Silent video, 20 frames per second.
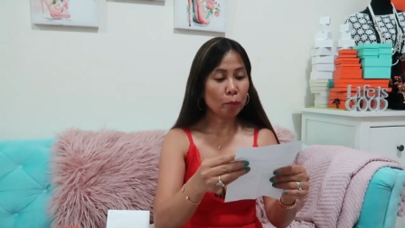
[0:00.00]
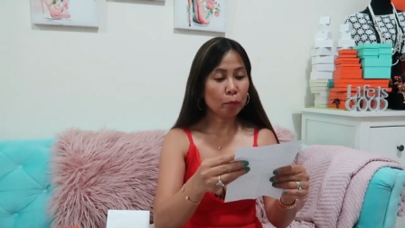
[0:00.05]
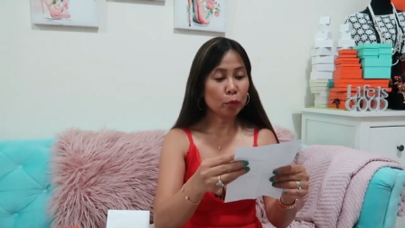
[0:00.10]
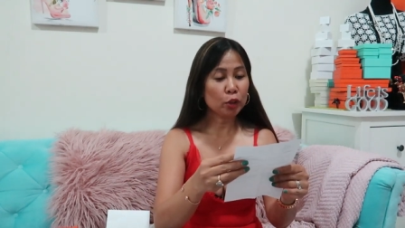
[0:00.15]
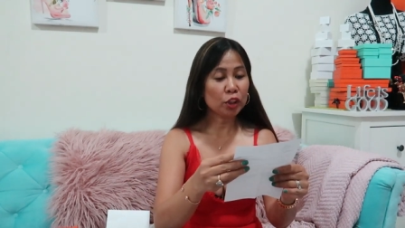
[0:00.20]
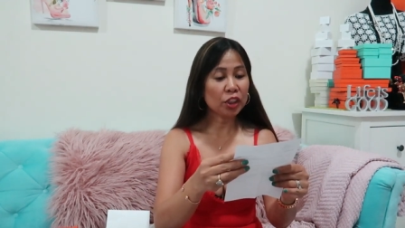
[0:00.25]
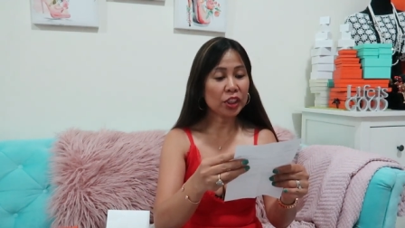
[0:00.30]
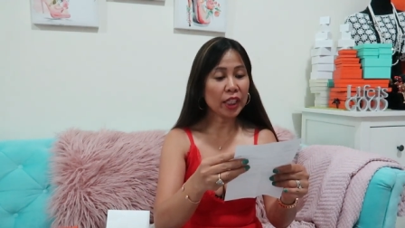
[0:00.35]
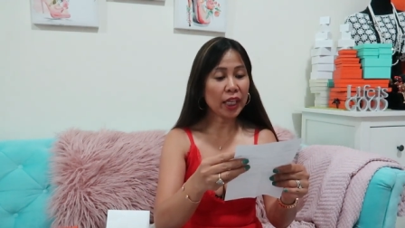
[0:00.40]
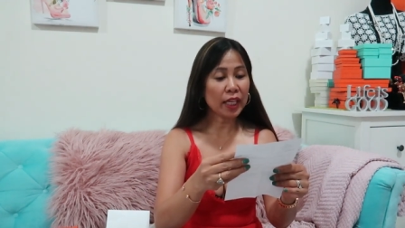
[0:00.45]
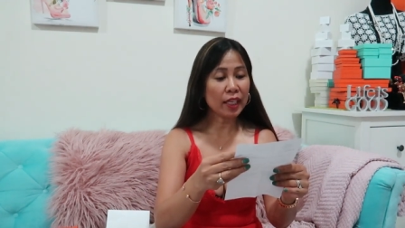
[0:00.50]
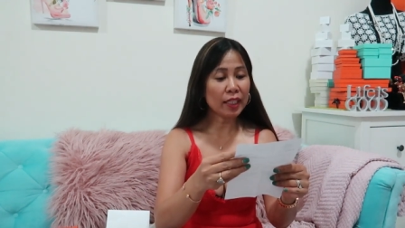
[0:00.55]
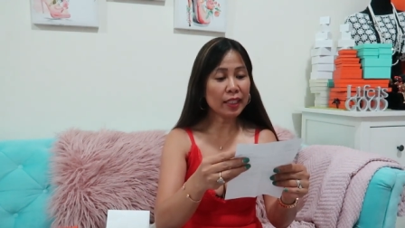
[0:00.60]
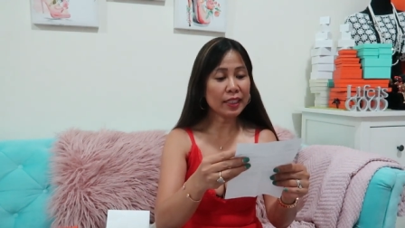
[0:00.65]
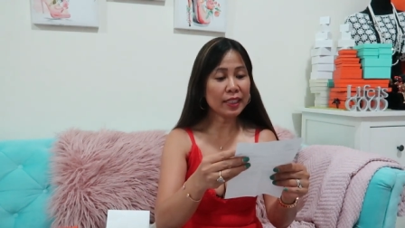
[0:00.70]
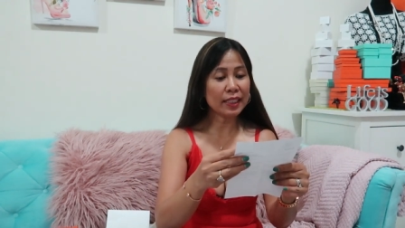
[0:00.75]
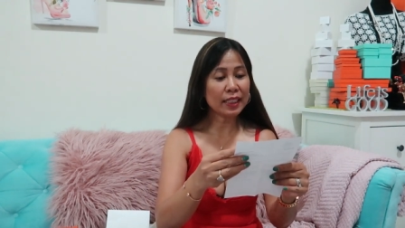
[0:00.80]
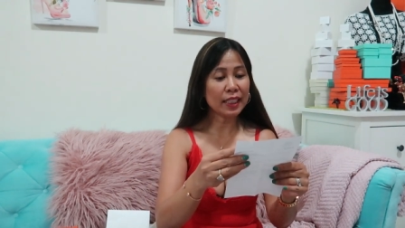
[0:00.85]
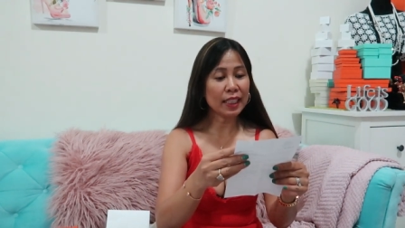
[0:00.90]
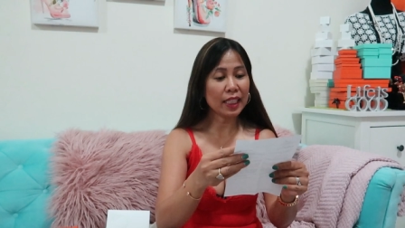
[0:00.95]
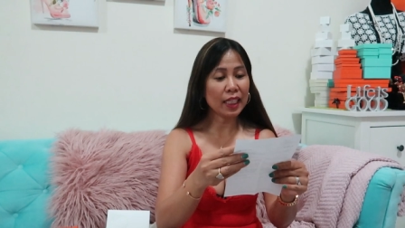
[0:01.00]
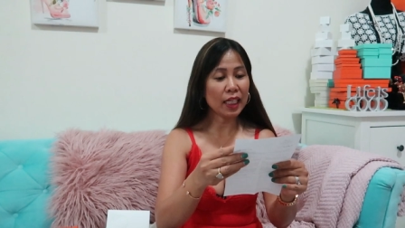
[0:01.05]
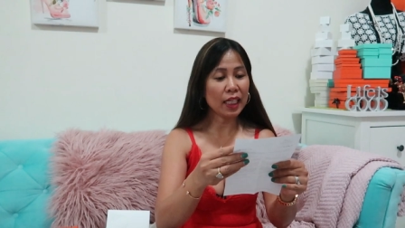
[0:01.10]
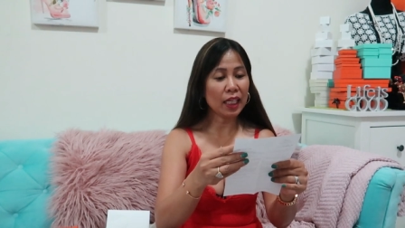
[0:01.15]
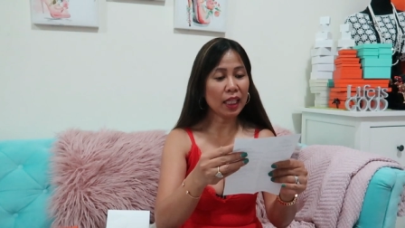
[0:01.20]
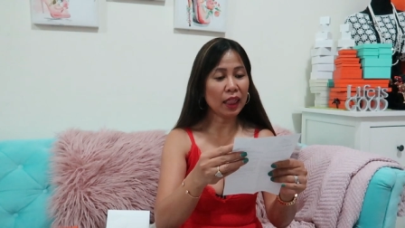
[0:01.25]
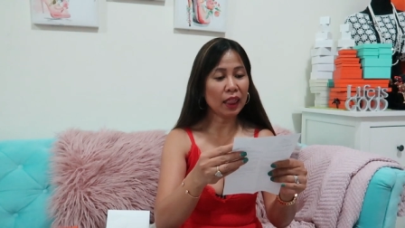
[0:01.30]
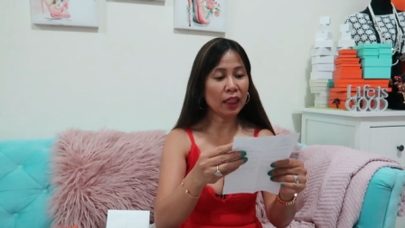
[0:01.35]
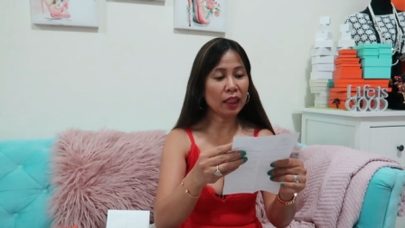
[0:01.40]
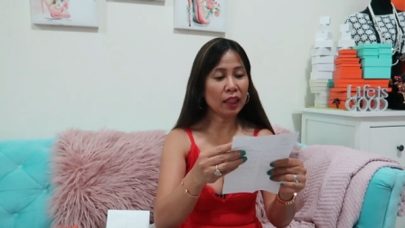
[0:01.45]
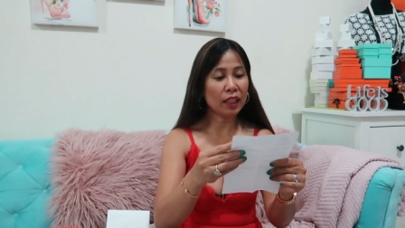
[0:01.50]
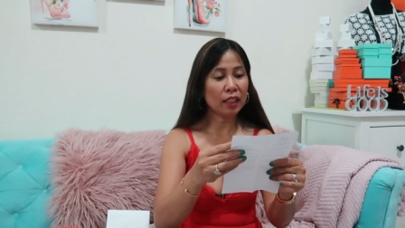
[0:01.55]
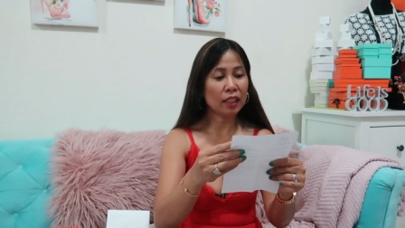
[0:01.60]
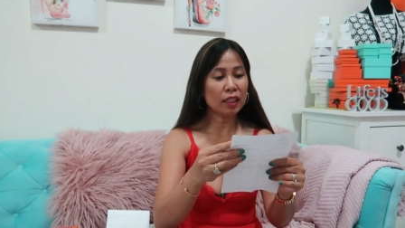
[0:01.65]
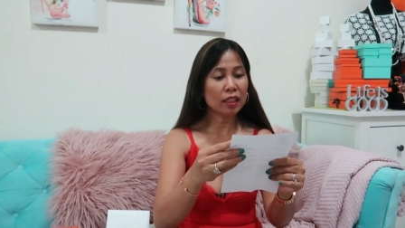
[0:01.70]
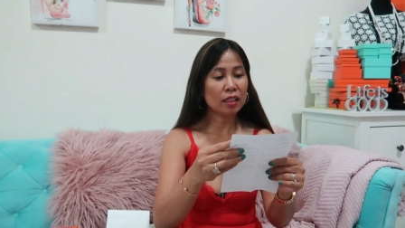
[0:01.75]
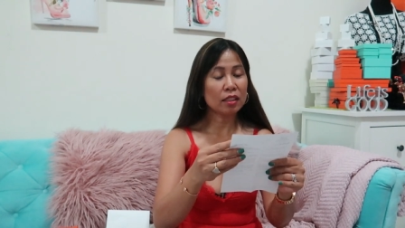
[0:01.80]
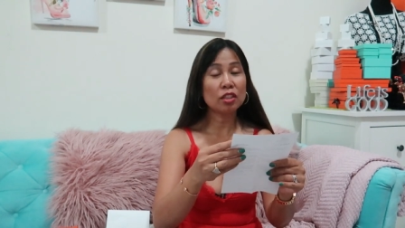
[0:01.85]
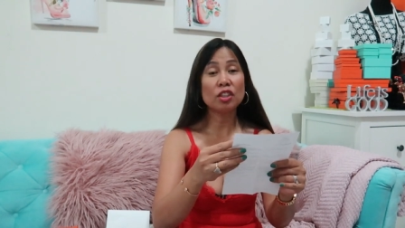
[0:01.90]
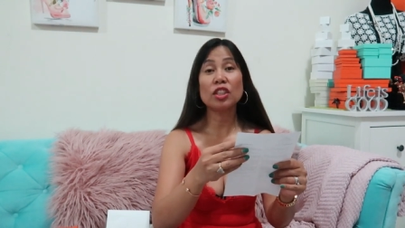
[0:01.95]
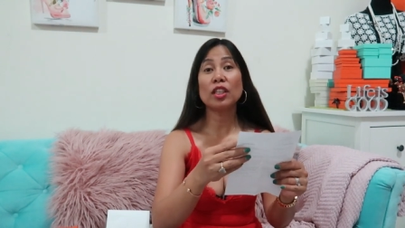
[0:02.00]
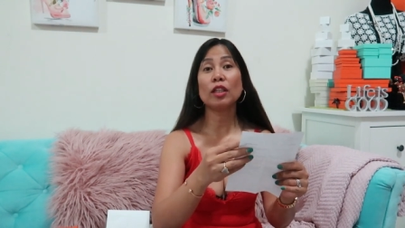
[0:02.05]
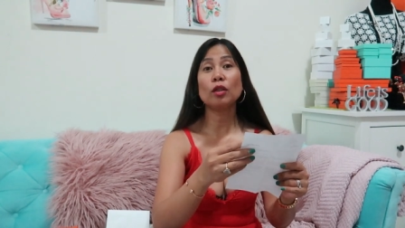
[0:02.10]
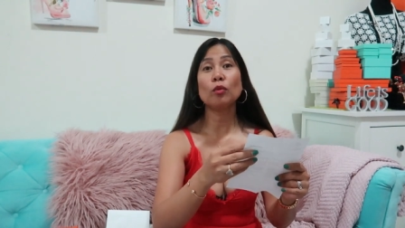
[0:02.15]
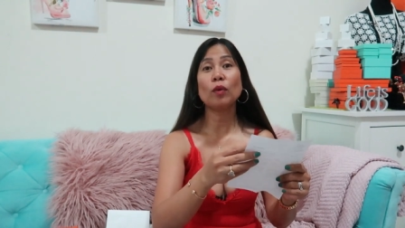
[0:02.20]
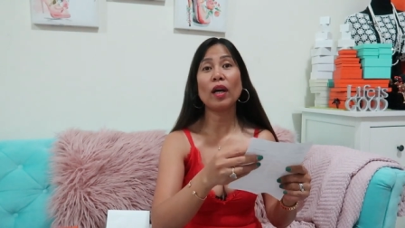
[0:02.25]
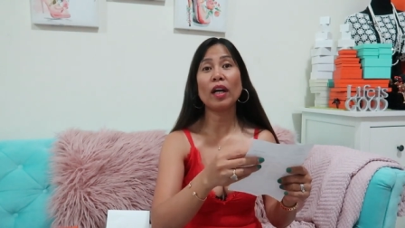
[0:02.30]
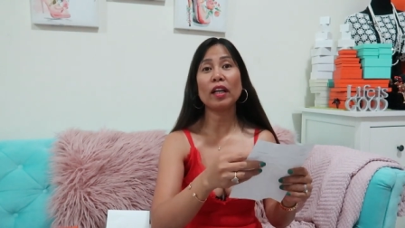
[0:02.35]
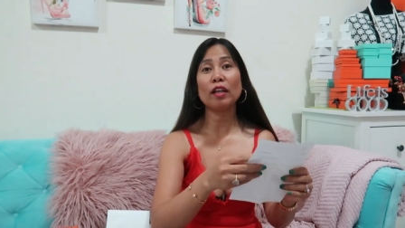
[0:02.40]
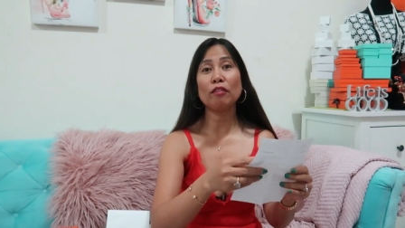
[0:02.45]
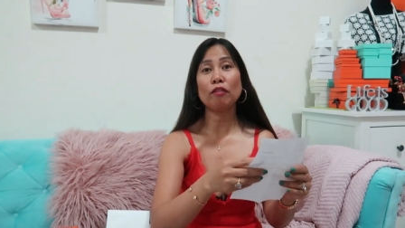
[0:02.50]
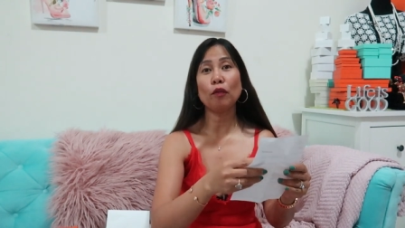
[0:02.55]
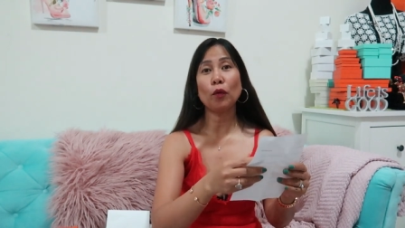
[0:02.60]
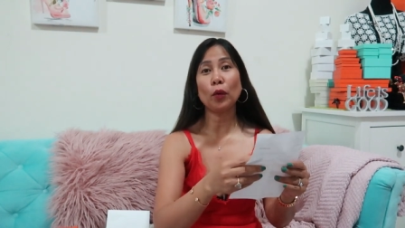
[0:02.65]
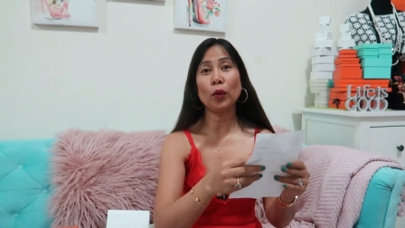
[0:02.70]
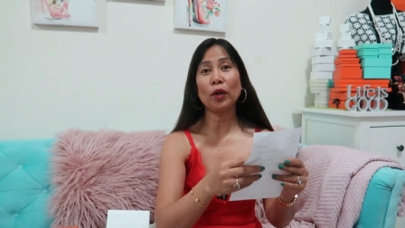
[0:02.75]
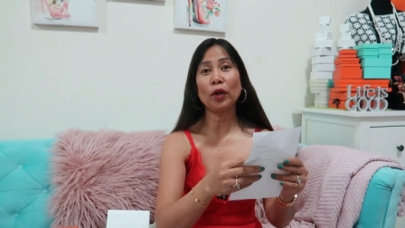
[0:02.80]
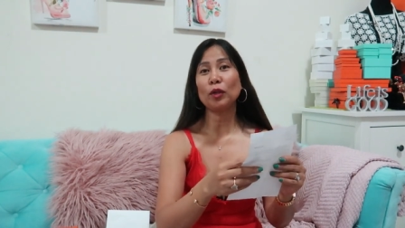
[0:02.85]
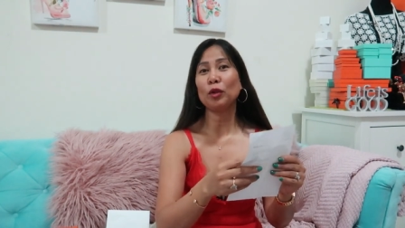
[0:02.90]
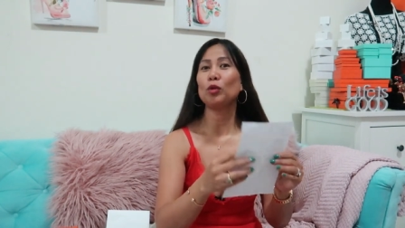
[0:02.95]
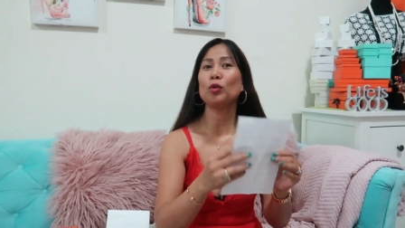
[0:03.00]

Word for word: purchased in January 4,